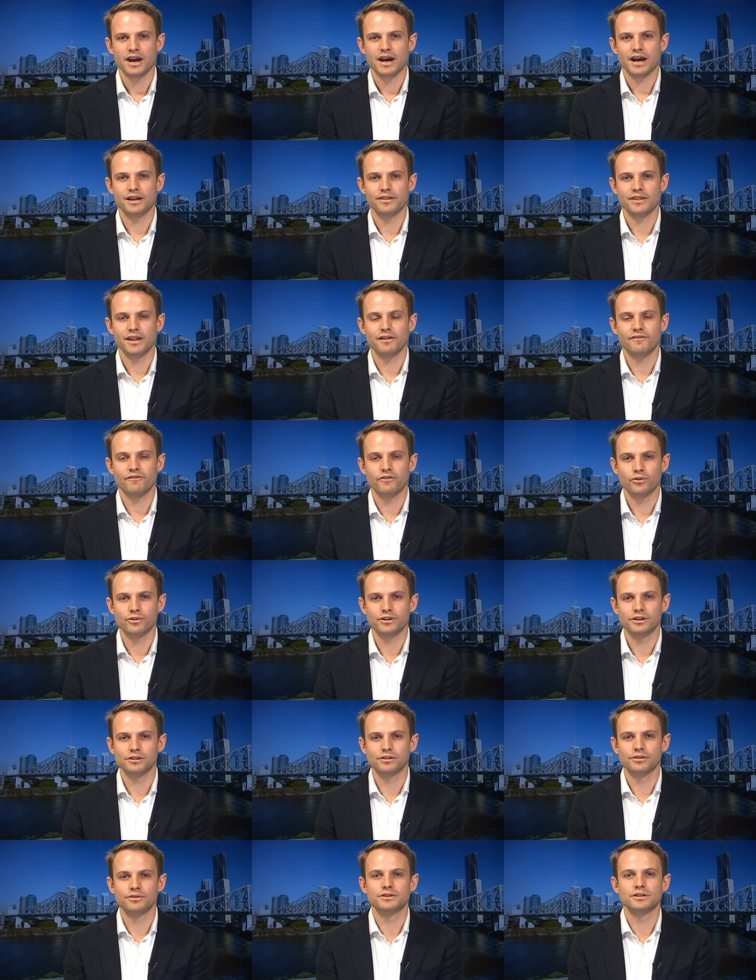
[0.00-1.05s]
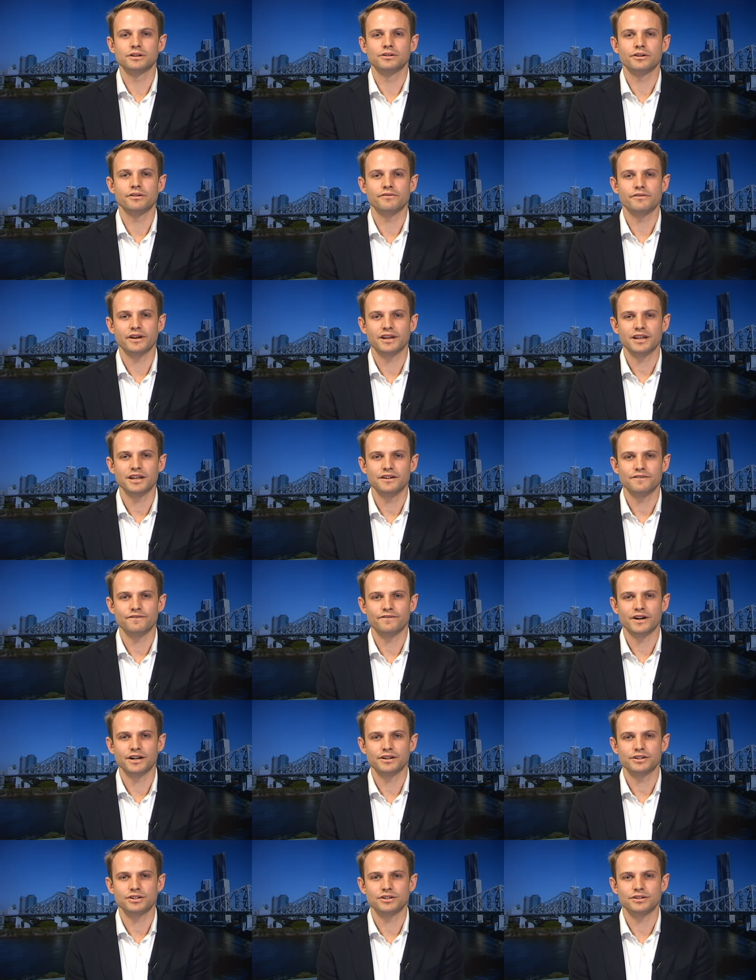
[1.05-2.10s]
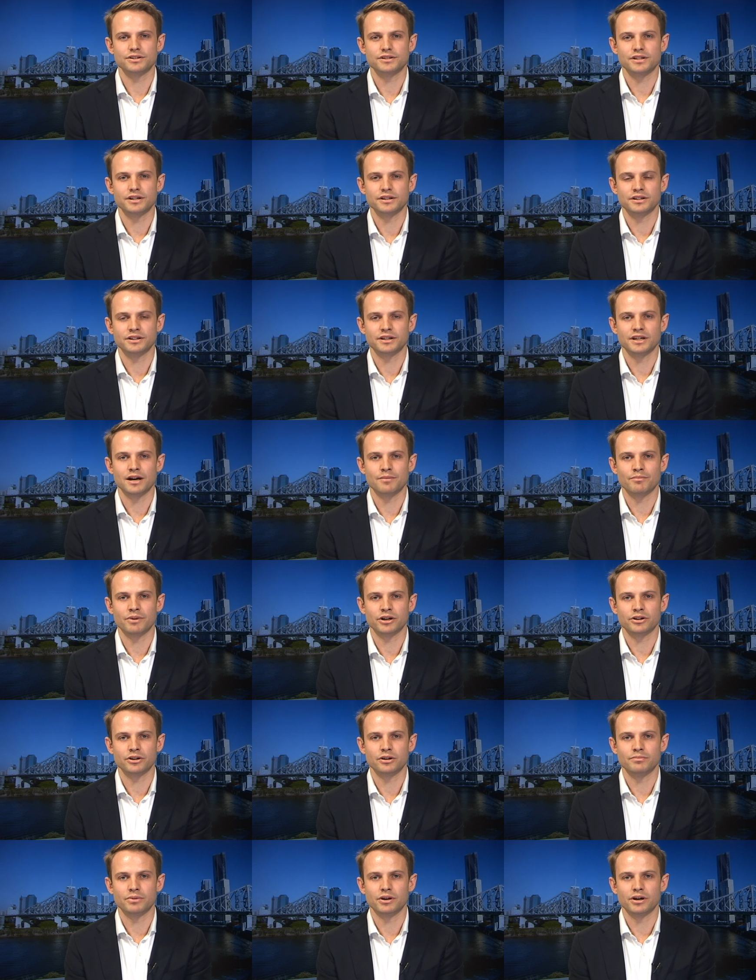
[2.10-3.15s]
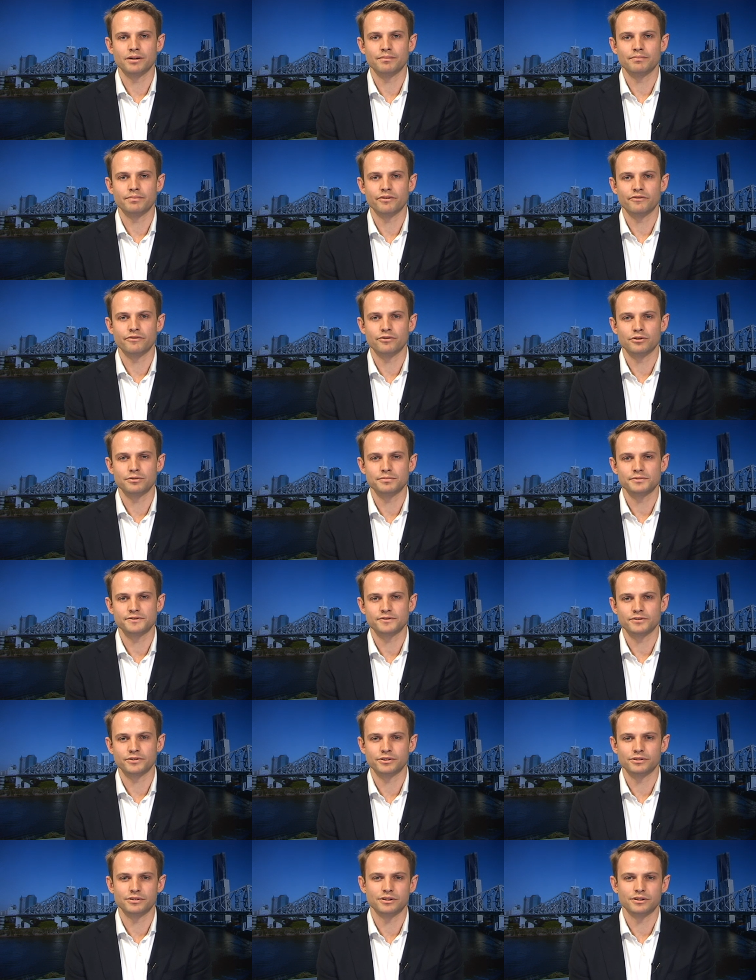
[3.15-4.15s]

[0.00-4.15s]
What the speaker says: and therefore you lose a lot of the key functions that your gut microbiome performs for you,